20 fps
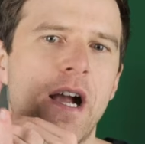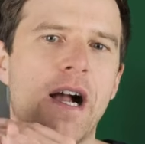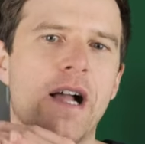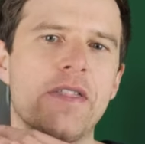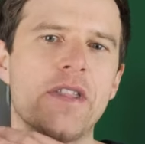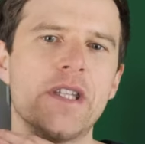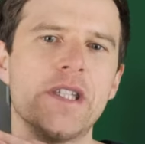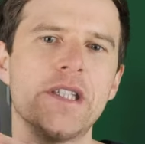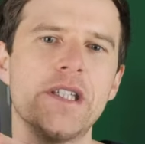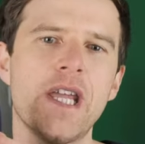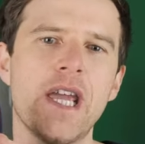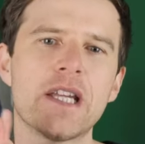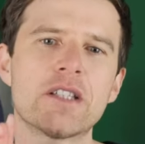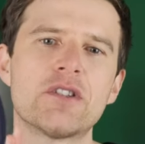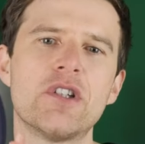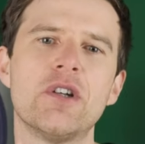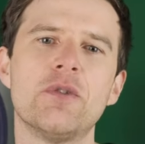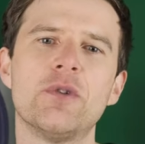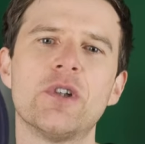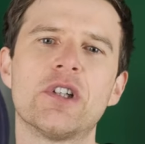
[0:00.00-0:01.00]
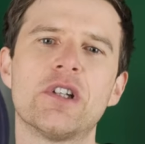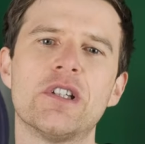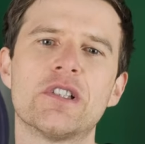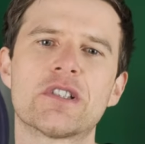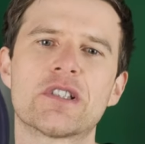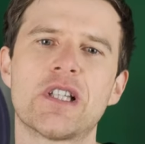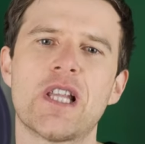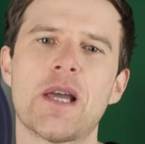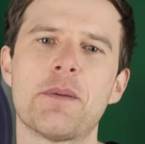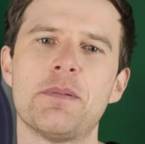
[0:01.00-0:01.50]
And then the next note we're going to
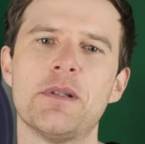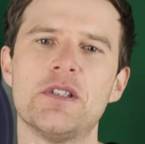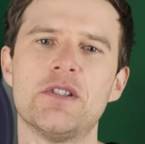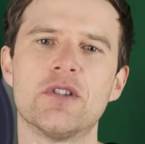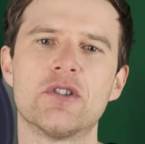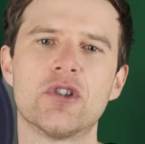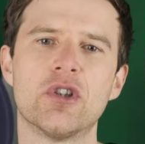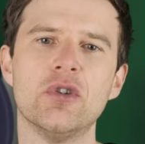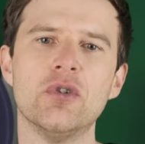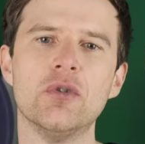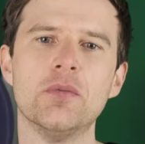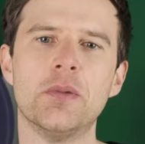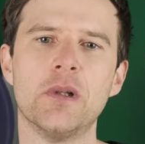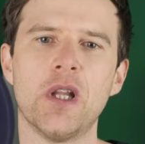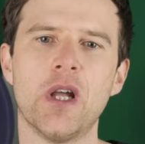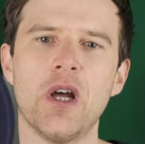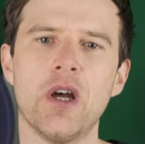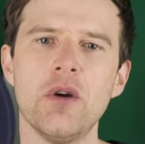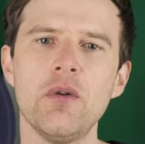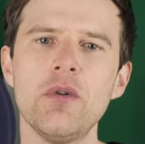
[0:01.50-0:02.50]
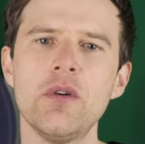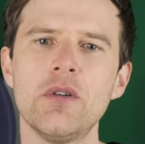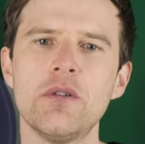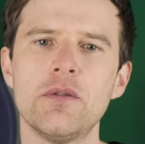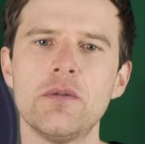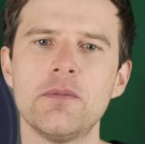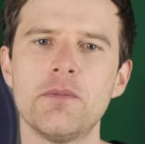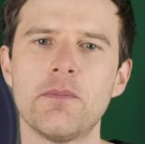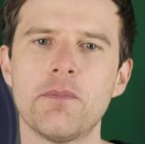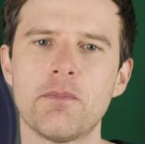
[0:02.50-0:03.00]
slap is the two below.
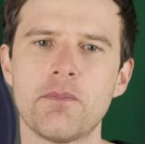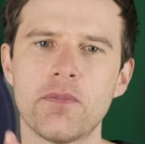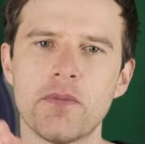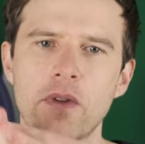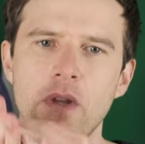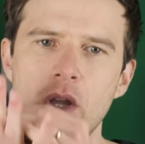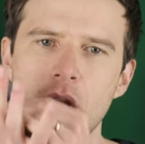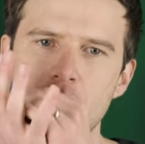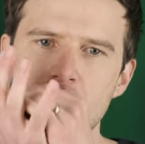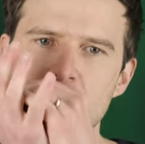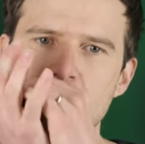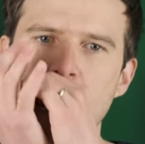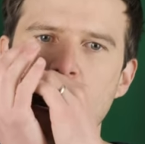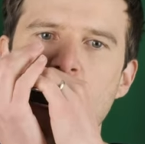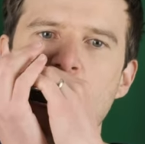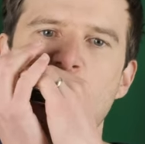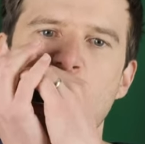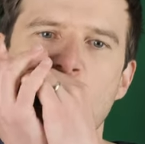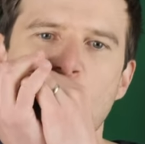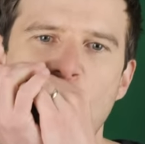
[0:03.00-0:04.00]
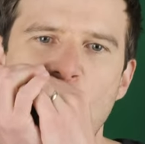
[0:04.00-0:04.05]
So.